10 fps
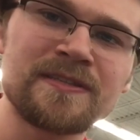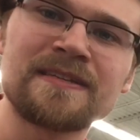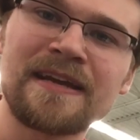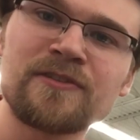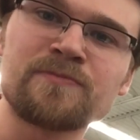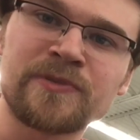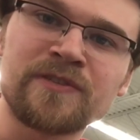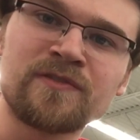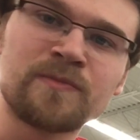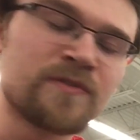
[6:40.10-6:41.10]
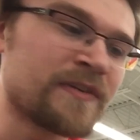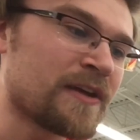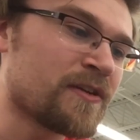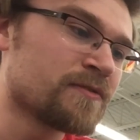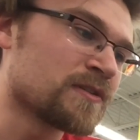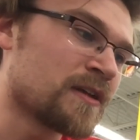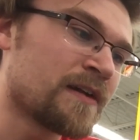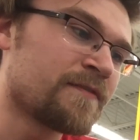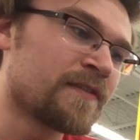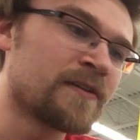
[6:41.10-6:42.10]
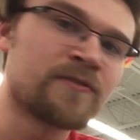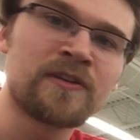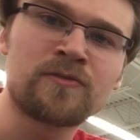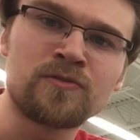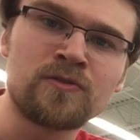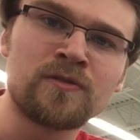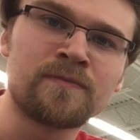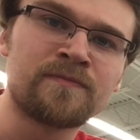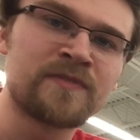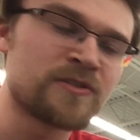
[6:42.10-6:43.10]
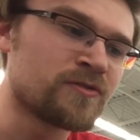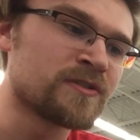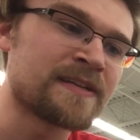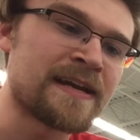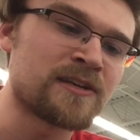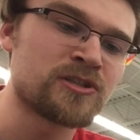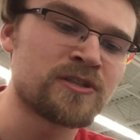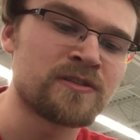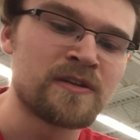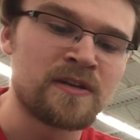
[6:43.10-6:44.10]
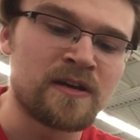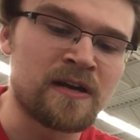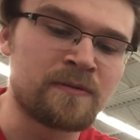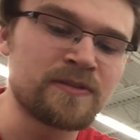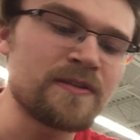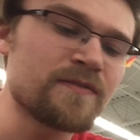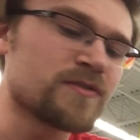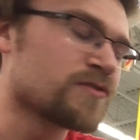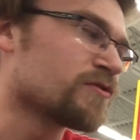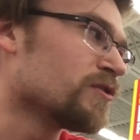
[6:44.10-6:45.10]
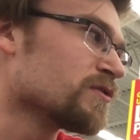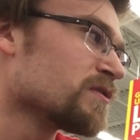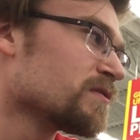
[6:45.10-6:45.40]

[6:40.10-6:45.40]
standard Marvel movie. I thought it was a lot of fun, really cool visuals and action. What did you think of the Skrulls?